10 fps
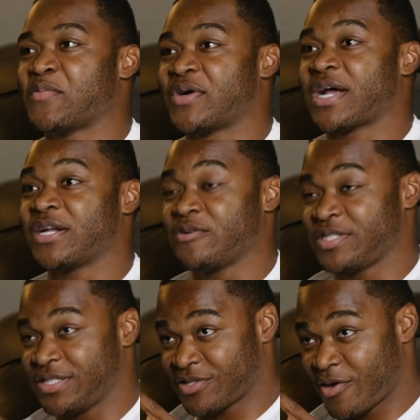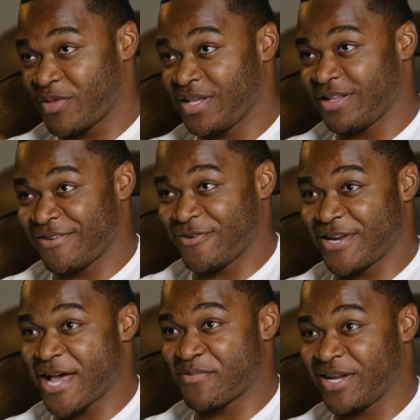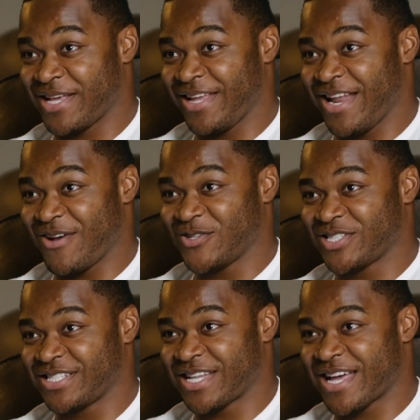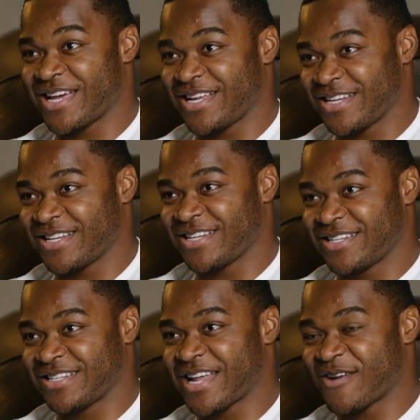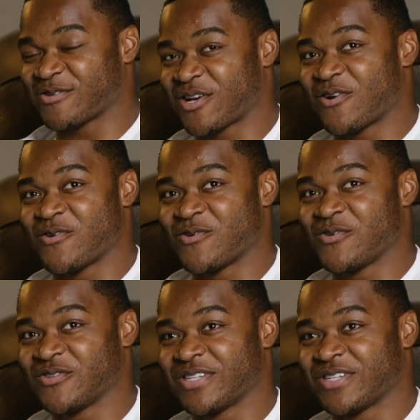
But I know she saw me on that play, and that was cold.